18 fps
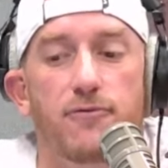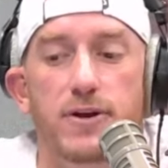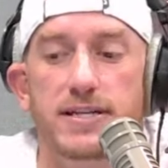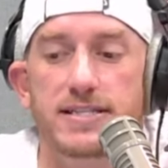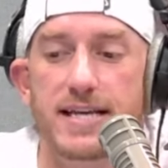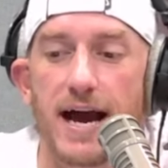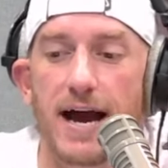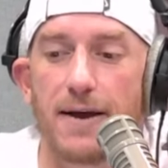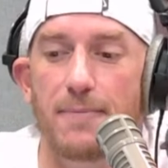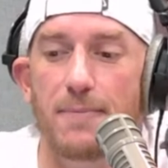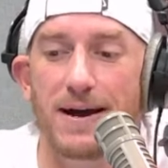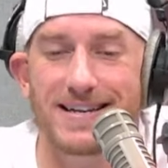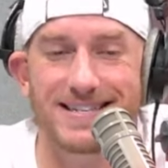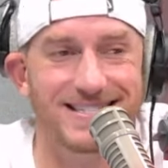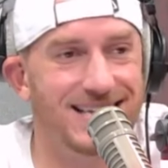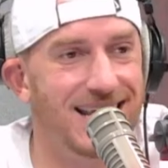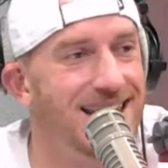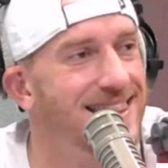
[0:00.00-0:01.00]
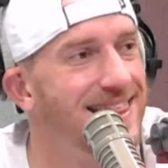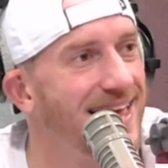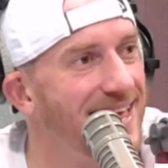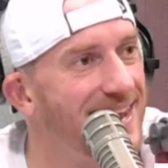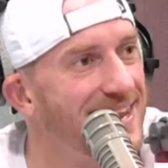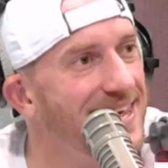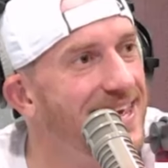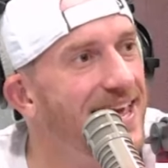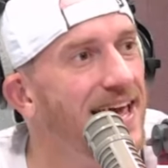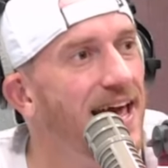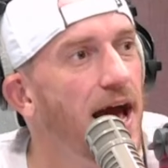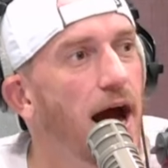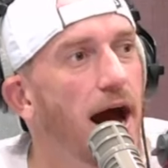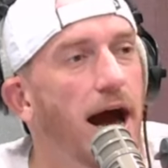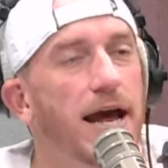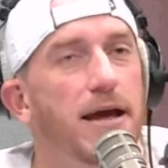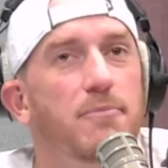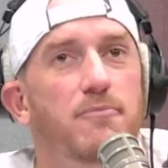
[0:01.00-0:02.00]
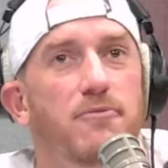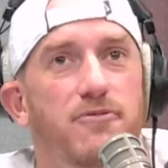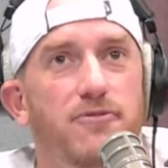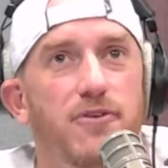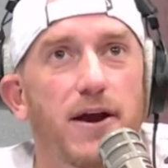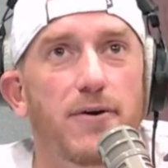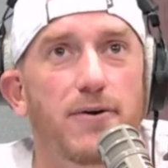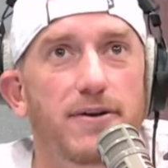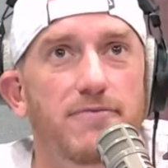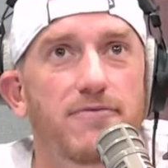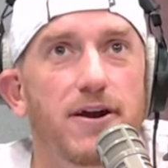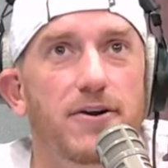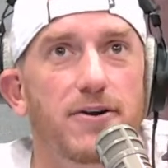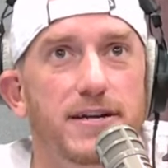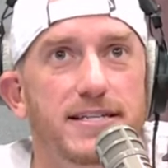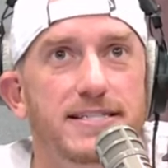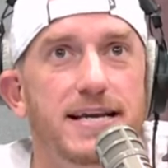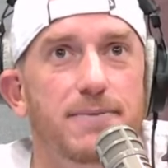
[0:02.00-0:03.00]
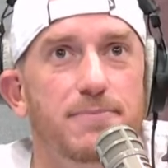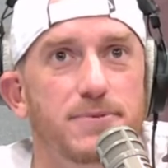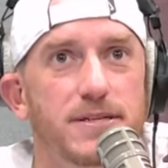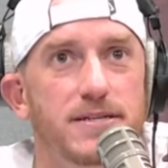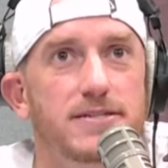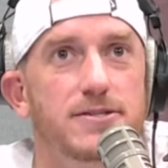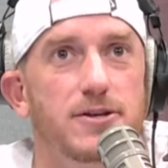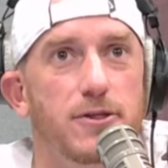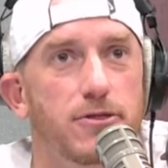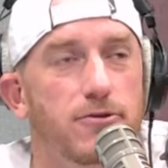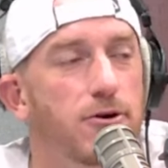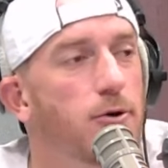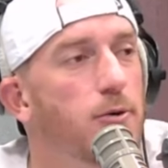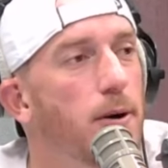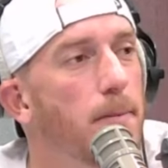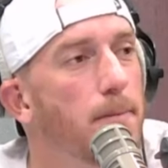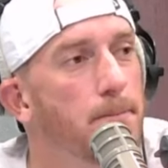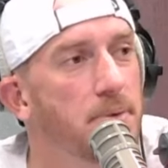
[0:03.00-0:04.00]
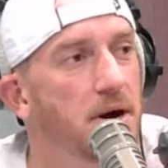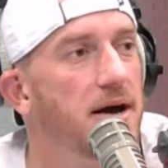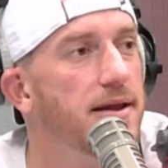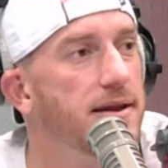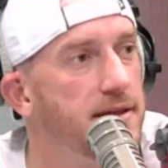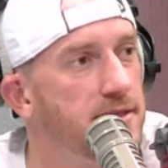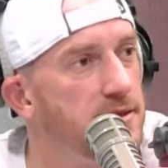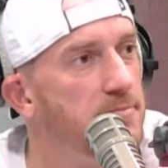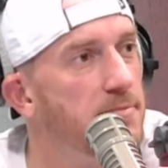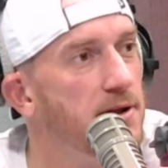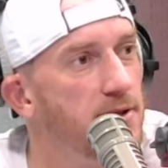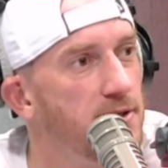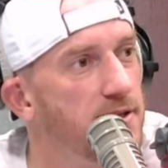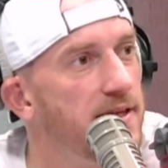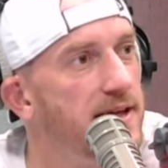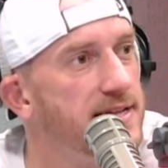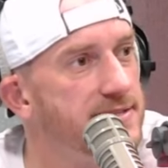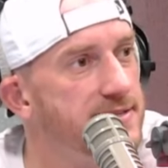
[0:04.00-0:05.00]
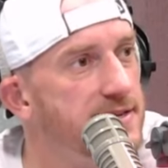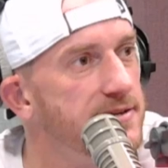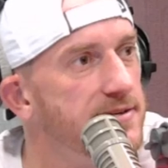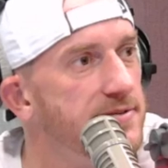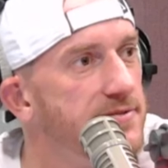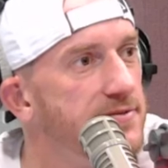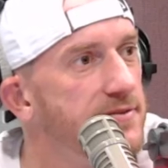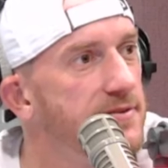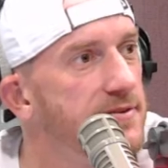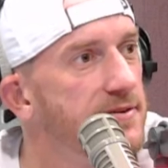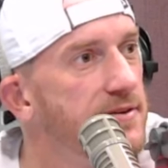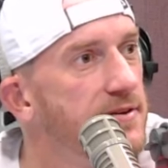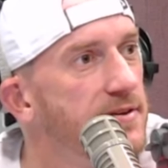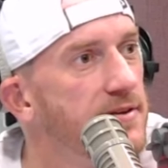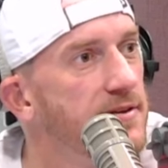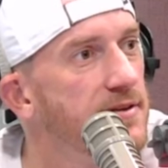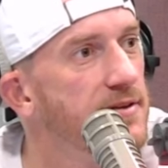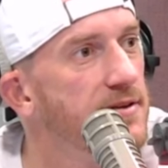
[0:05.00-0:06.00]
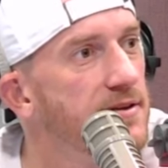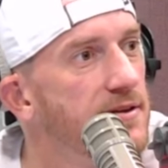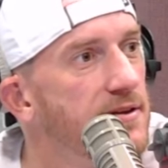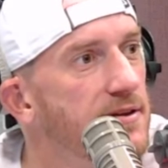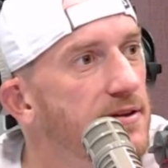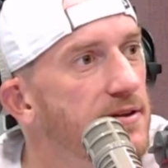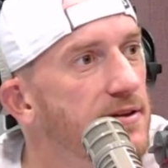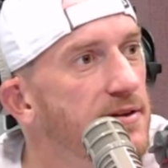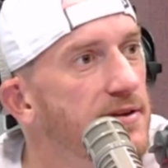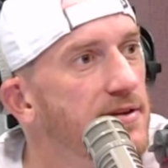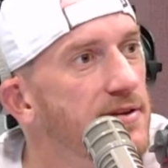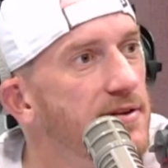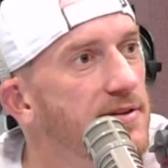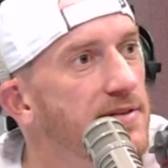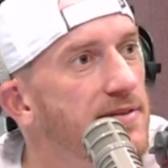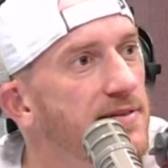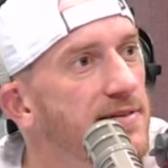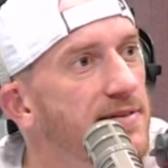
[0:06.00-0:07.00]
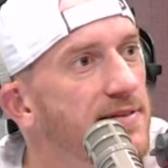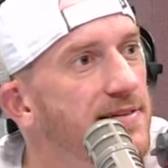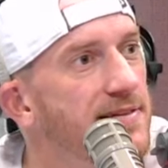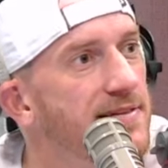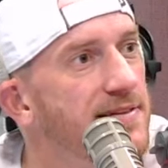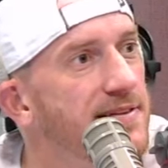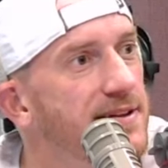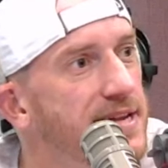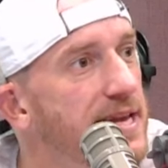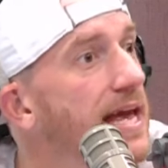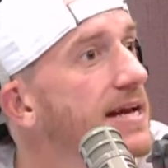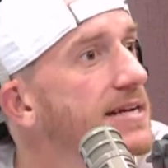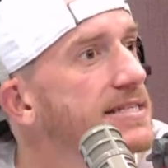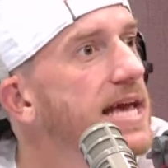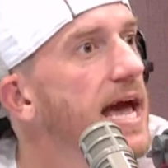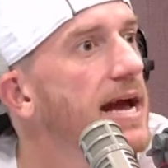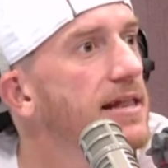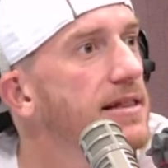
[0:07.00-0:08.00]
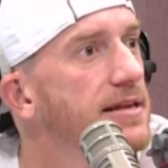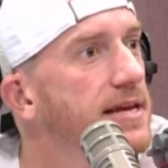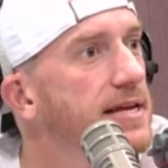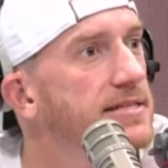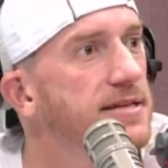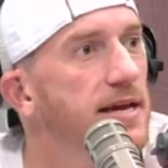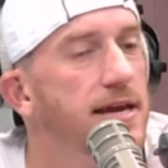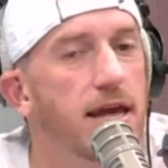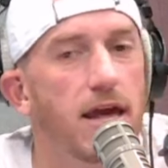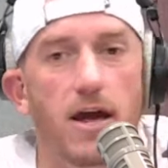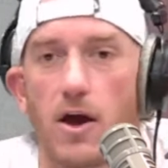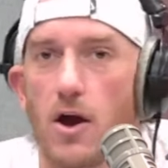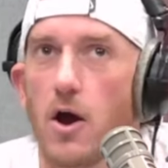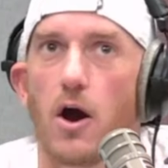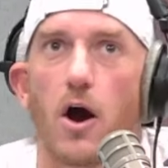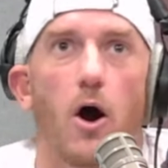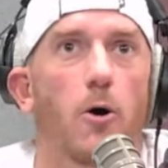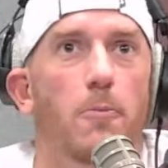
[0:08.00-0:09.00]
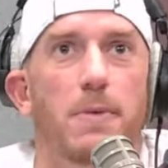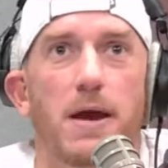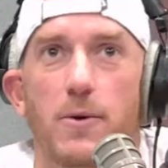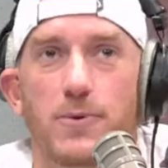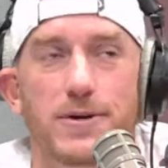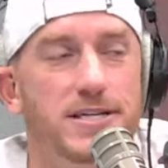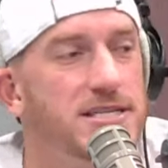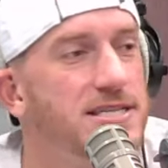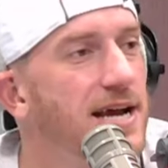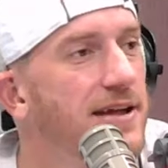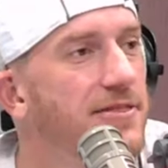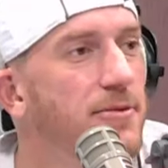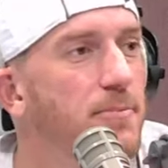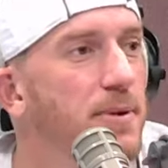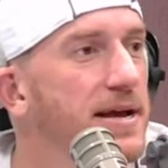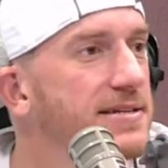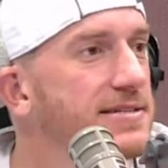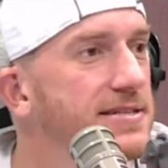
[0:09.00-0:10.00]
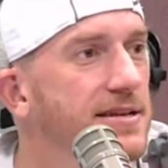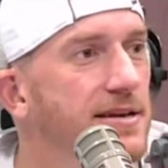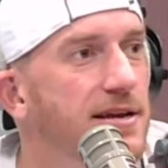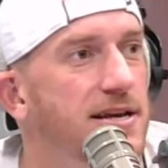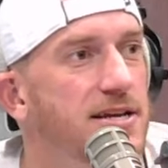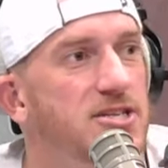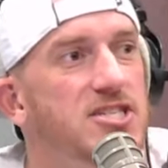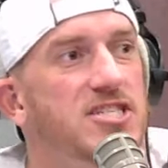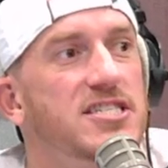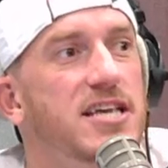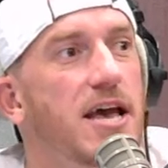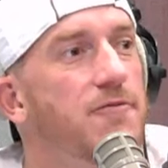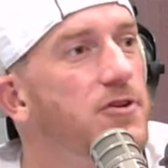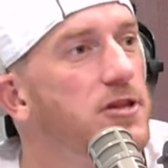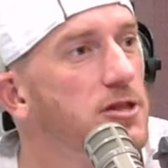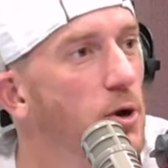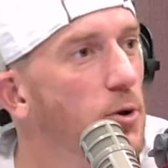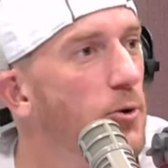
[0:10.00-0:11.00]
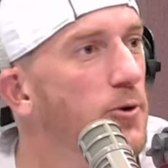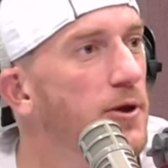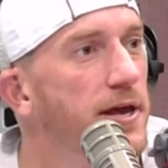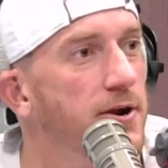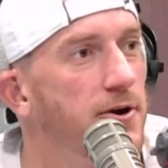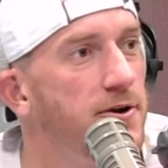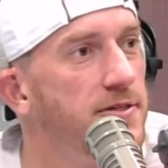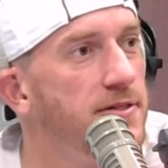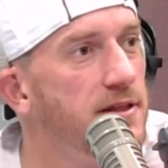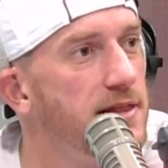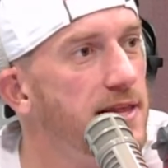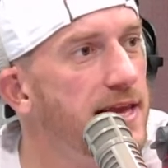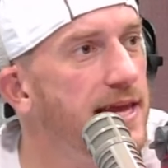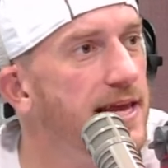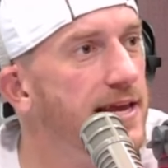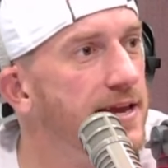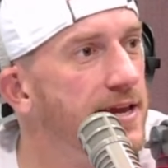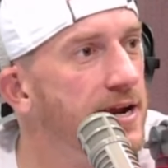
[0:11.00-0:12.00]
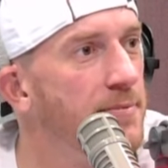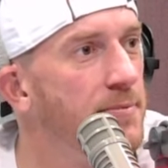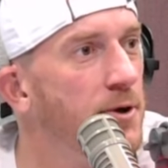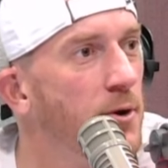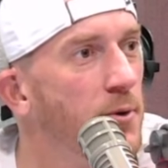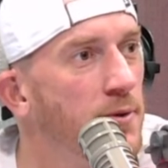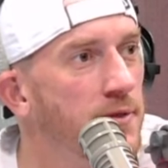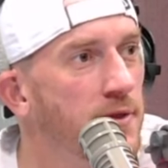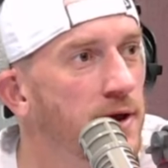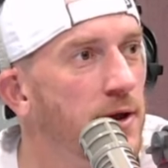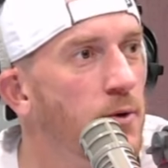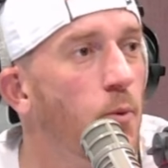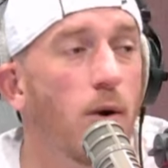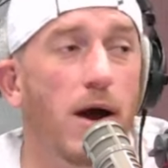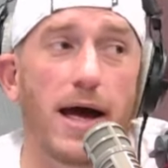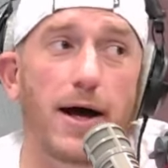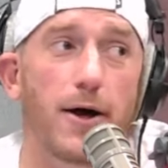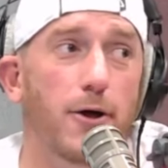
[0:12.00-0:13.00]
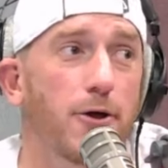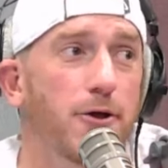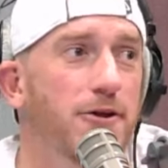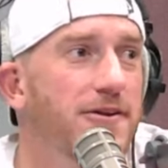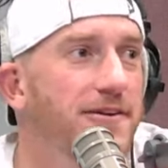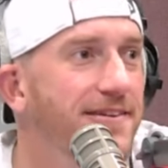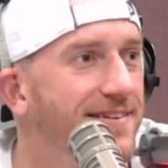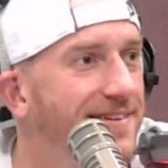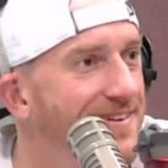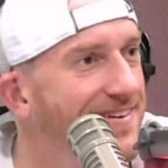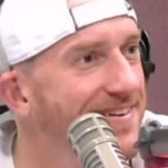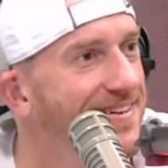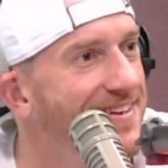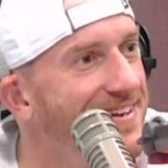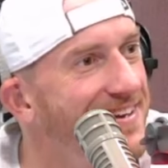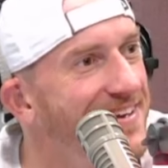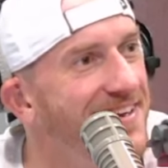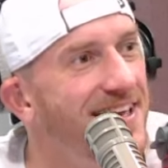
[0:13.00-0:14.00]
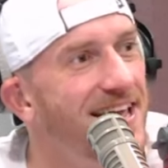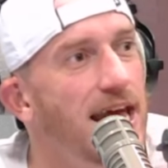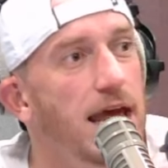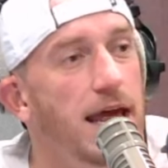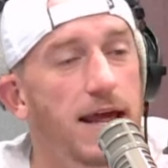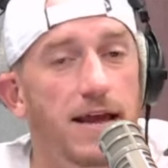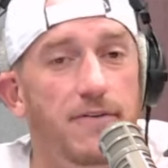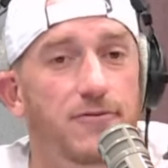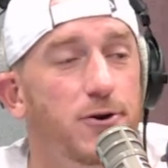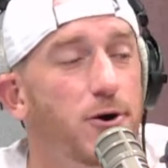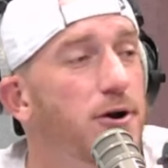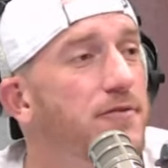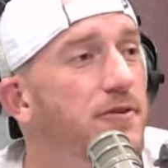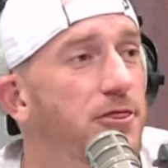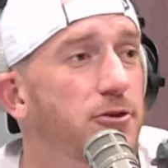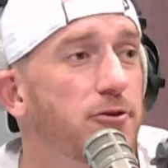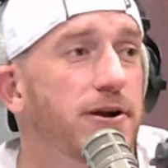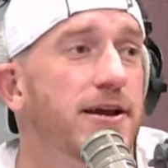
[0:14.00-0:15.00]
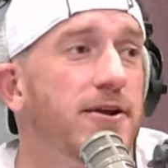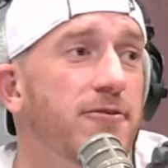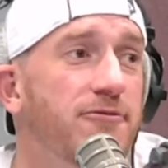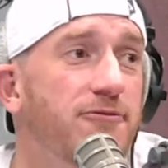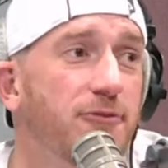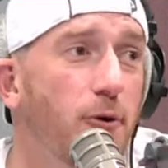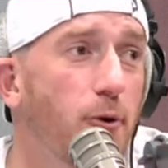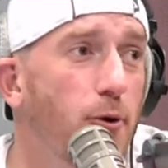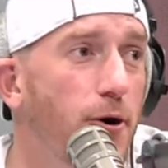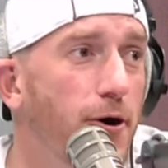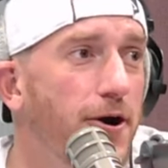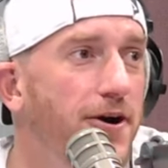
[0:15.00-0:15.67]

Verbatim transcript: time I say that, I am very, very tempted to throw a but in the middle of that sentence. Yeah, who's your cleanup hitter? Yeah, exactly. It's like, oh, man, we just signed the best seventh hole hitter in the league, and I'm going like, well, if you don't have a three and a four,